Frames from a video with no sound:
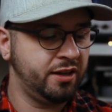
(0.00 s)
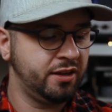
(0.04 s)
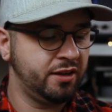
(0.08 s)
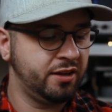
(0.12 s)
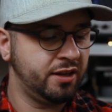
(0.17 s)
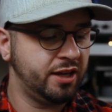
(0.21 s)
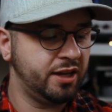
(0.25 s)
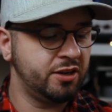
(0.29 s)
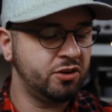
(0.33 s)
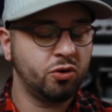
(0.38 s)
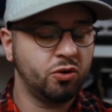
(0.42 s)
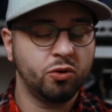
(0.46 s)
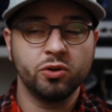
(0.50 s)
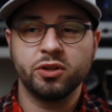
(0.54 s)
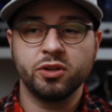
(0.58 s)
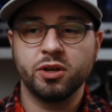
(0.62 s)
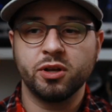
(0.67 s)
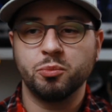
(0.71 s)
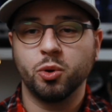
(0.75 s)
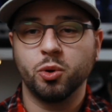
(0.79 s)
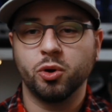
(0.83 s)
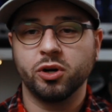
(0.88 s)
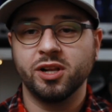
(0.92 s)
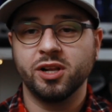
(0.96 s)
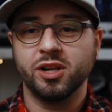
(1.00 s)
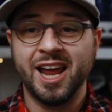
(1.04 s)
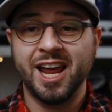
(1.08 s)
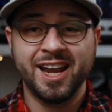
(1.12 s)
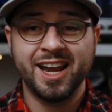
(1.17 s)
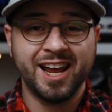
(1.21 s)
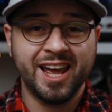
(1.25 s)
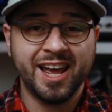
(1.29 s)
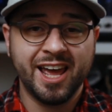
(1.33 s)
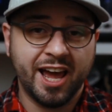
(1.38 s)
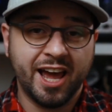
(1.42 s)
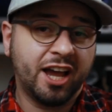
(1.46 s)
an older model, and
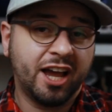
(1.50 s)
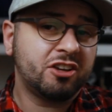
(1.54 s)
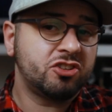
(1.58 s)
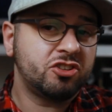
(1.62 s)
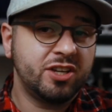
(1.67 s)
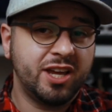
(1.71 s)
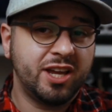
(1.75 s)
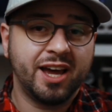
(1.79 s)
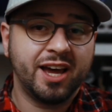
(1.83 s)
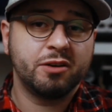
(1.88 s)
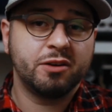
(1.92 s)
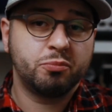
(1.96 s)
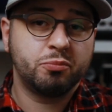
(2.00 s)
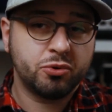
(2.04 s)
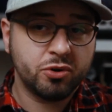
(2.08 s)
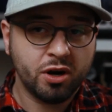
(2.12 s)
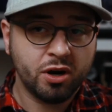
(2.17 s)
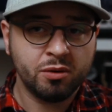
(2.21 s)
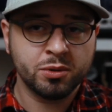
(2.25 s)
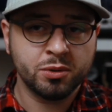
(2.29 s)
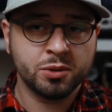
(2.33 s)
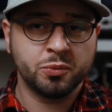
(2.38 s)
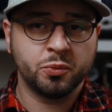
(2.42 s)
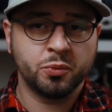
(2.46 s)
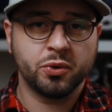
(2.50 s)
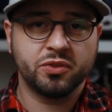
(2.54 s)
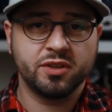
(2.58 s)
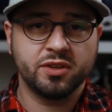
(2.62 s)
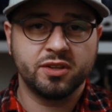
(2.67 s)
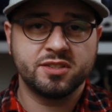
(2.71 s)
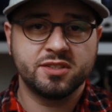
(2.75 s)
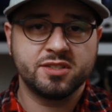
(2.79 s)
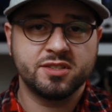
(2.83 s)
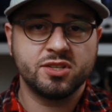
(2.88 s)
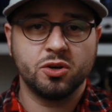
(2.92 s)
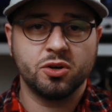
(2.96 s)
I actually had a problem with
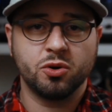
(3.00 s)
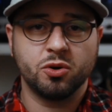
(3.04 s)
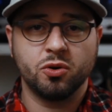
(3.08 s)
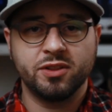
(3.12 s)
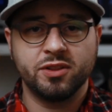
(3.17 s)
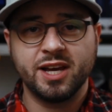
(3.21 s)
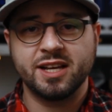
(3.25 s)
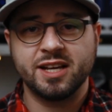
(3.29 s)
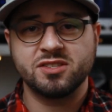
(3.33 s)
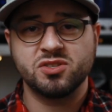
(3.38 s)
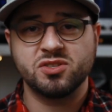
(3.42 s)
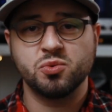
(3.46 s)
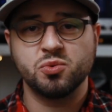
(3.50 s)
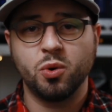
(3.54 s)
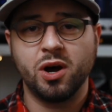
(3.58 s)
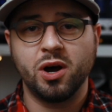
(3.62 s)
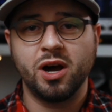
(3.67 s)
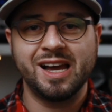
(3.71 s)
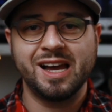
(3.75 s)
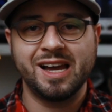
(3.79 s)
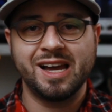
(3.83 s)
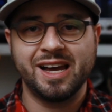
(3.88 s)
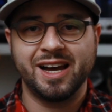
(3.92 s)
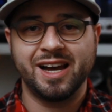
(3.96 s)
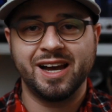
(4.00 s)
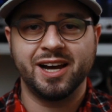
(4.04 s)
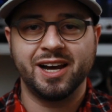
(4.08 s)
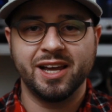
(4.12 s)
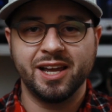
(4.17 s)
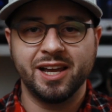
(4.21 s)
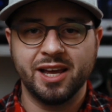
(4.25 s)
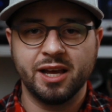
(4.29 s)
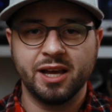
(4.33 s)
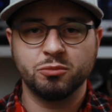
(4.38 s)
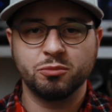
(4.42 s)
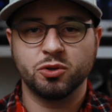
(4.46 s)
it. So that's why I
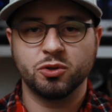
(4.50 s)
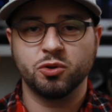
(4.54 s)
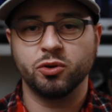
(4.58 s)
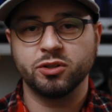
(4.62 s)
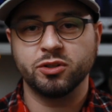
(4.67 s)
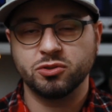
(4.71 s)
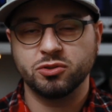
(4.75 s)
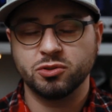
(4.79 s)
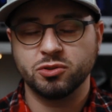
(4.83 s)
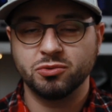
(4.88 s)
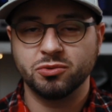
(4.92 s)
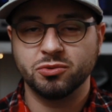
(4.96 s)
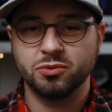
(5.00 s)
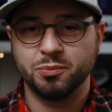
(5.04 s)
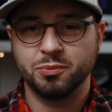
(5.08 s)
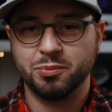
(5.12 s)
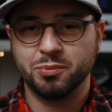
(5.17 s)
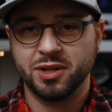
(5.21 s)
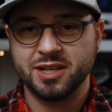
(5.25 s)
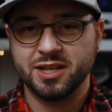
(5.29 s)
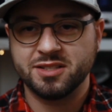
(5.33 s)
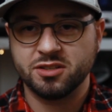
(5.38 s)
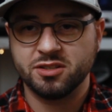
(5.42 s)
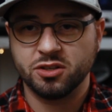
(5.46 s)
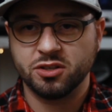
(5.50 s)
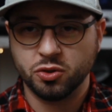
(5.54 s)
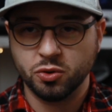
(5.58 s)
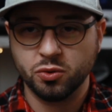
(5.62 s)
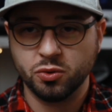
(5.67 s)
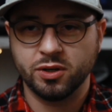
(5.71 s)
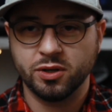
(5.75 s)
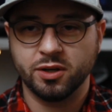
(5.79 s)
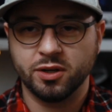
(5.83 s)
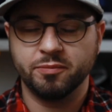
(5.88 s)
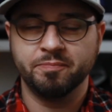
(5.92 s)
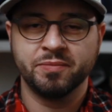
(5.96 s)
am going to replace the
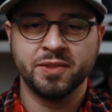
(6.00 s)
cooler.